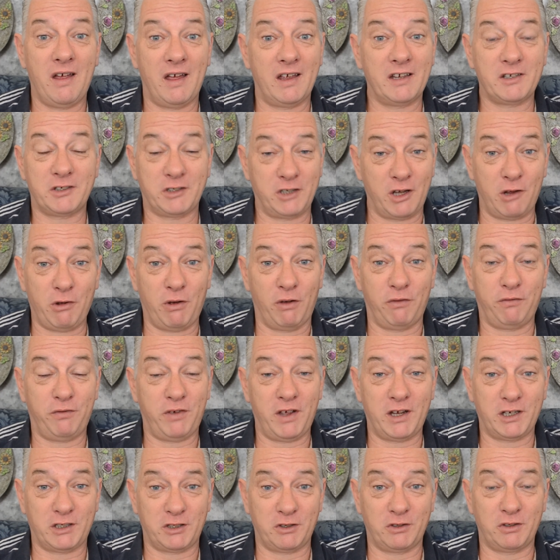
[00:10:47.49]
has no
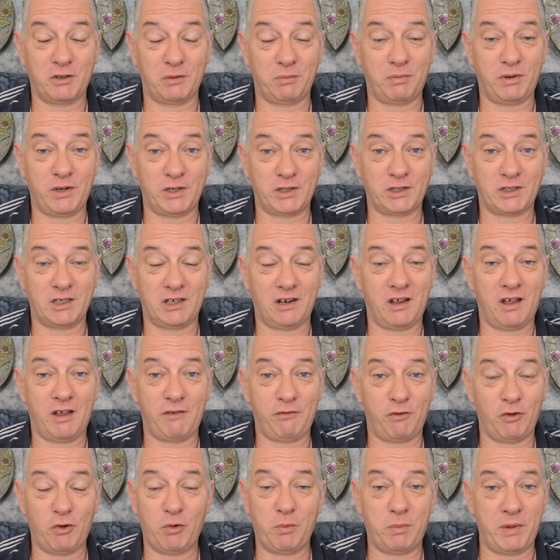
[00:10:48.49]
effect on the present
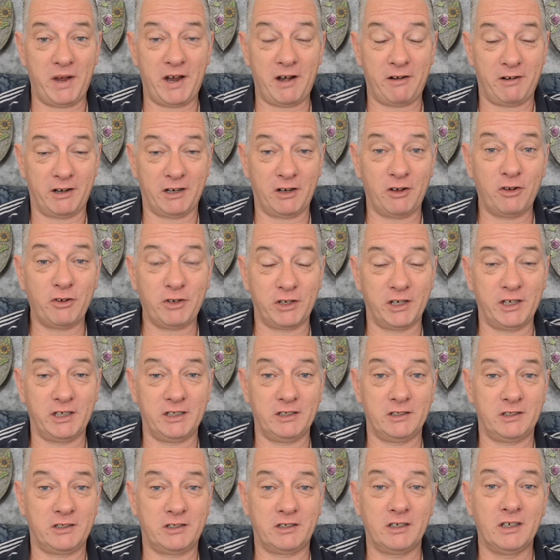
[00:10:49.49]
life or bearing on
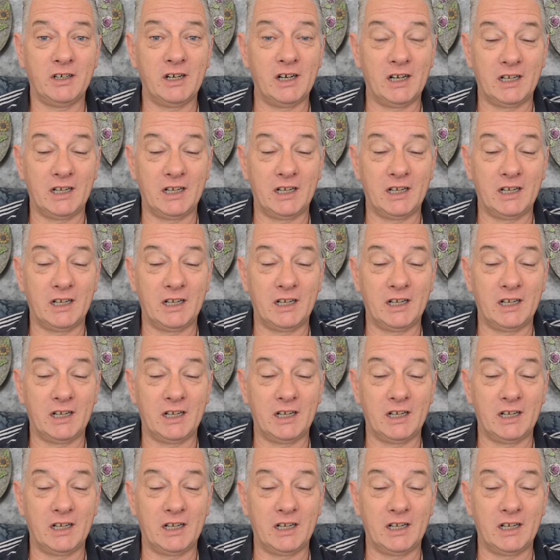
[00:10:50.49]
it.